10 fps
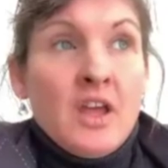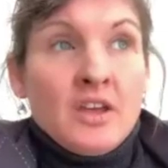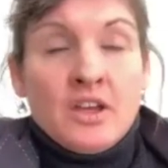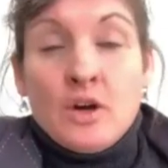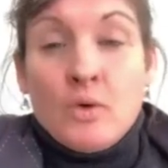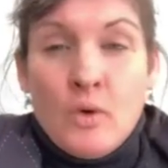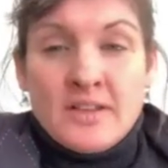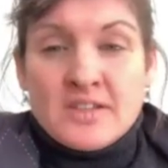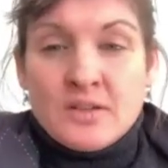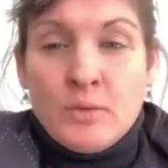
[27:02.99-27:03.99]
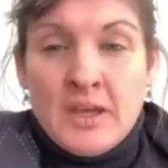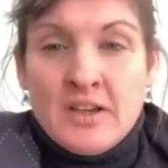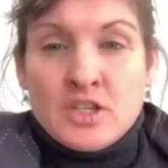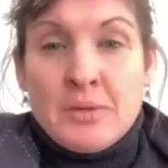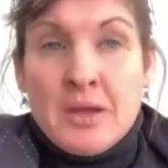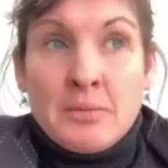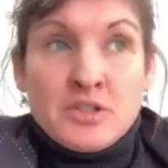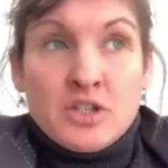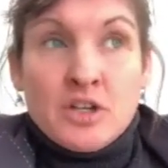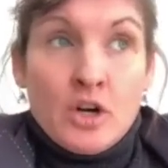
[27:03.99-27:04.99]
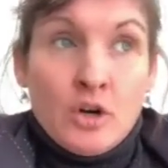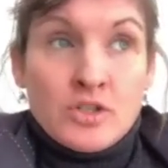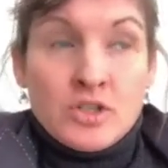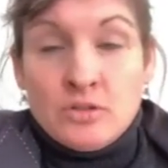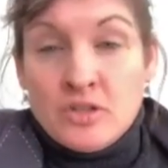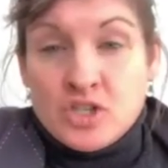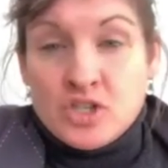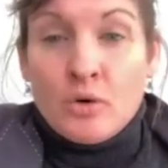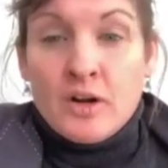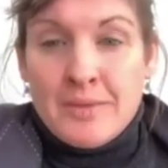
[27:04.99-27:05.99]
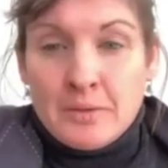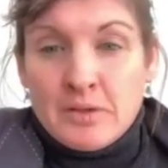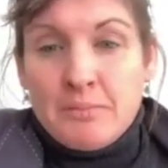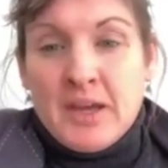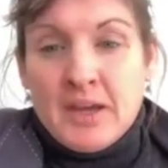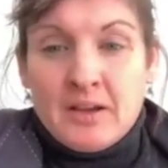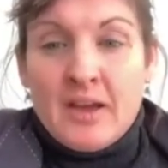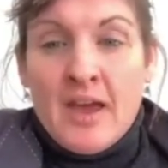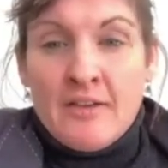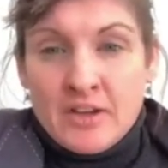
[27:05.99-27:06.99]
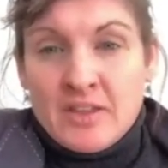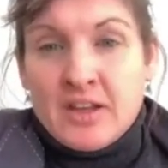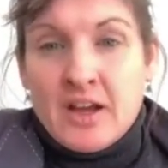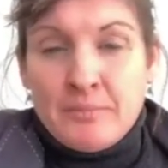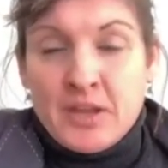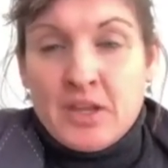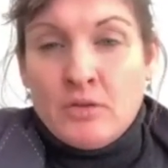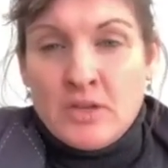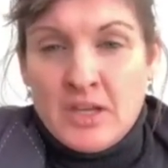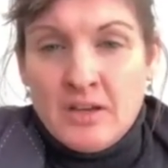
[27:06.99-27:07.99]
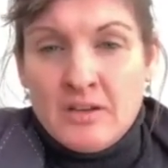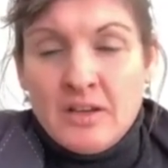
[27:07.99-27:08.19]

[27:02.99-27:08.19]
once a week to be able to go to the store to be able to pick everything up that you need,